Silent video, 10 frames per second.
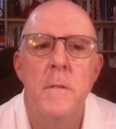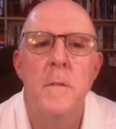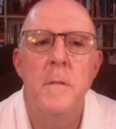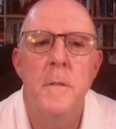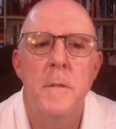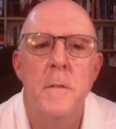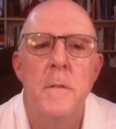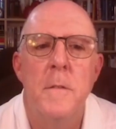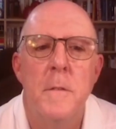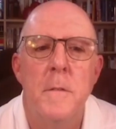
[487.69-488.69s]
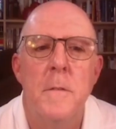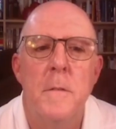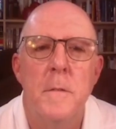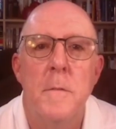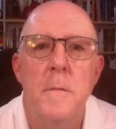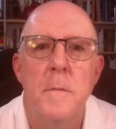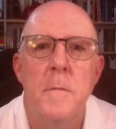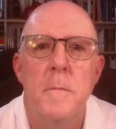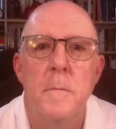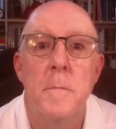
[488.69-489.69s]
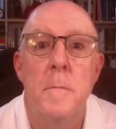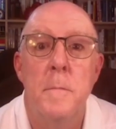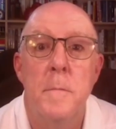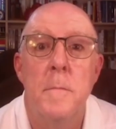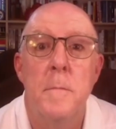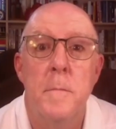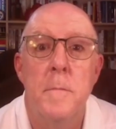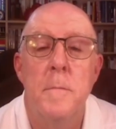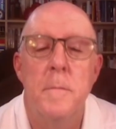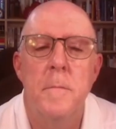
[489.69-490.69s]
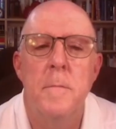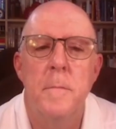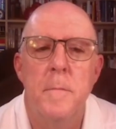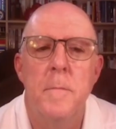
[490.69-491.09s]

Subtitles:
This person isn't speaking.